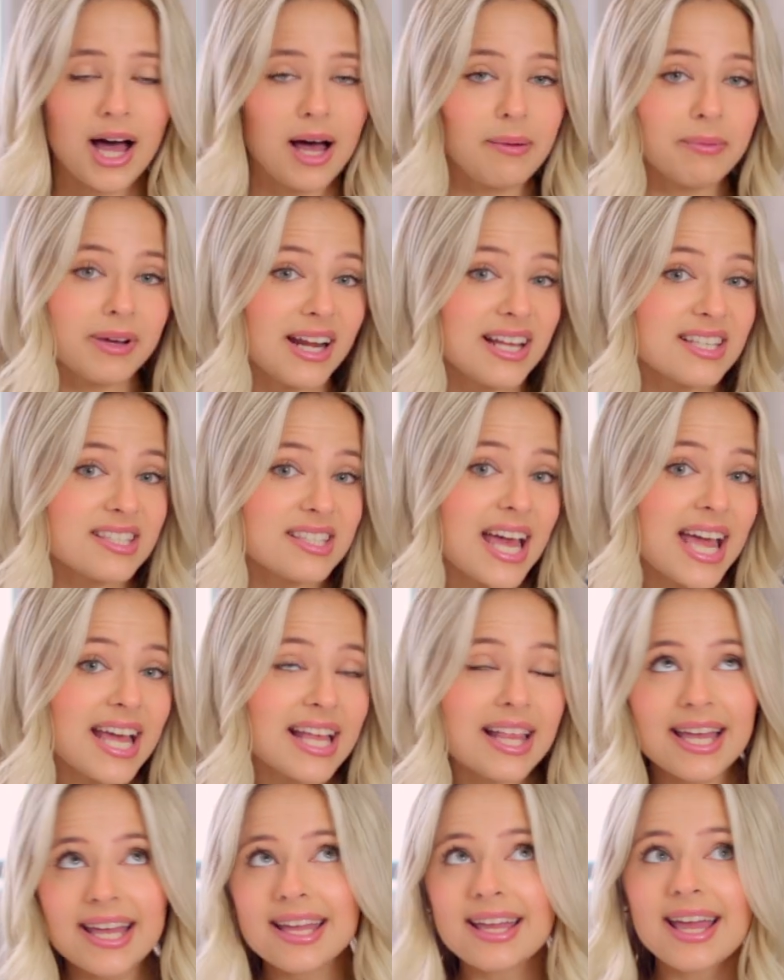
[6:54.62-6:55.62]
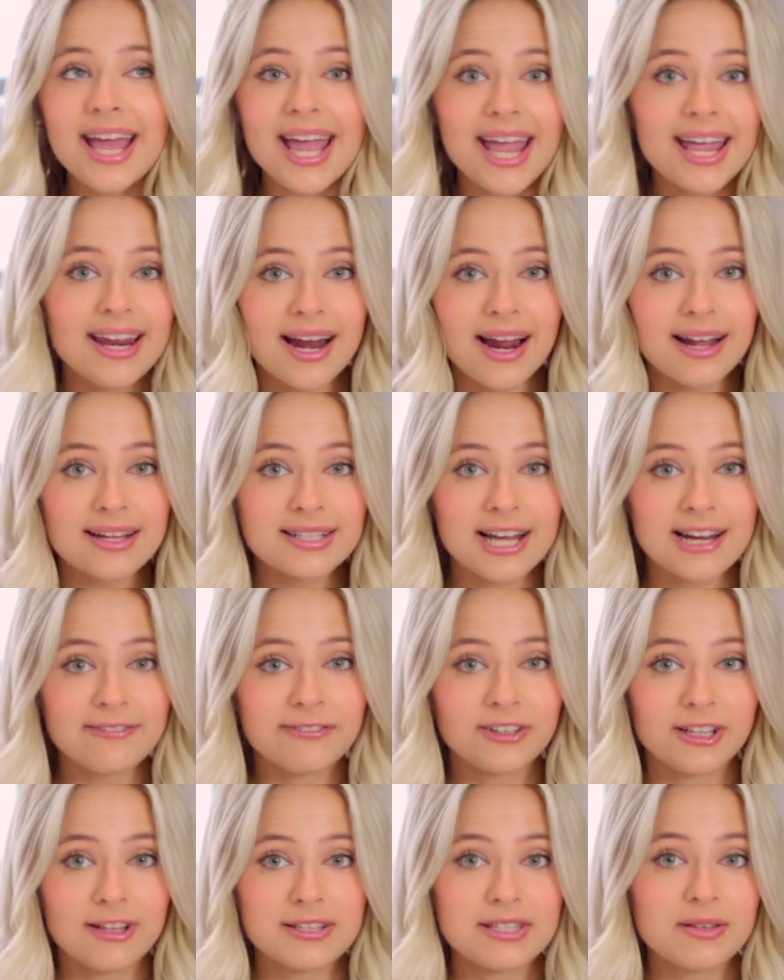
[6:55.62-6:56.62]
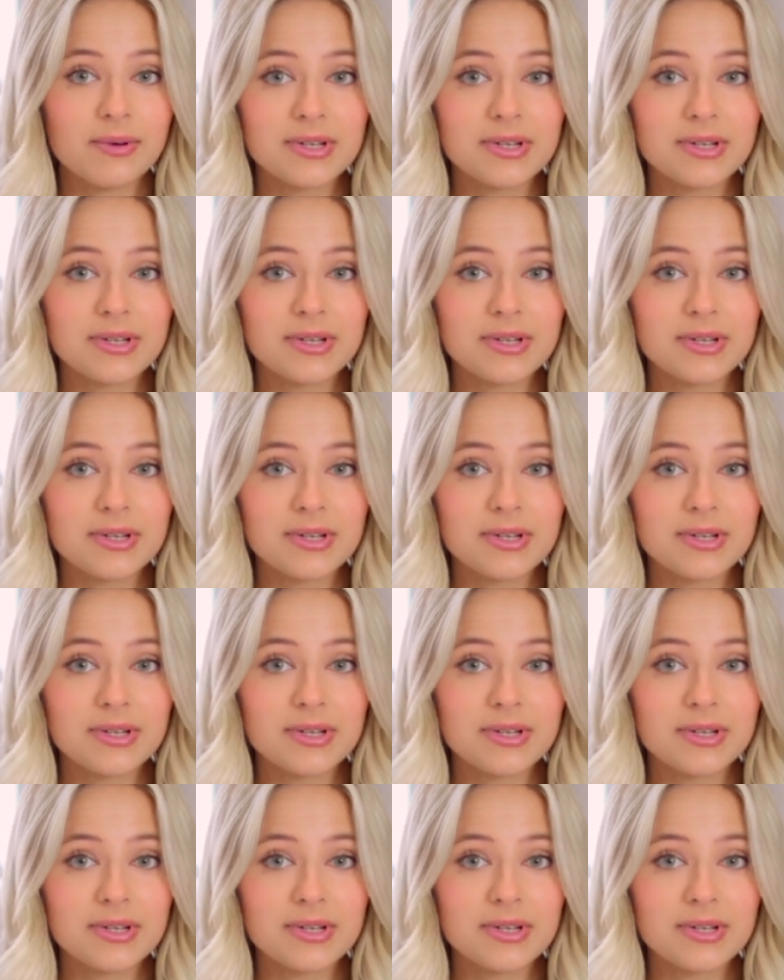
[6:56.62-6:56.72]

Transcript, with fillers: I'm gonna say like 8 out of 10 for this.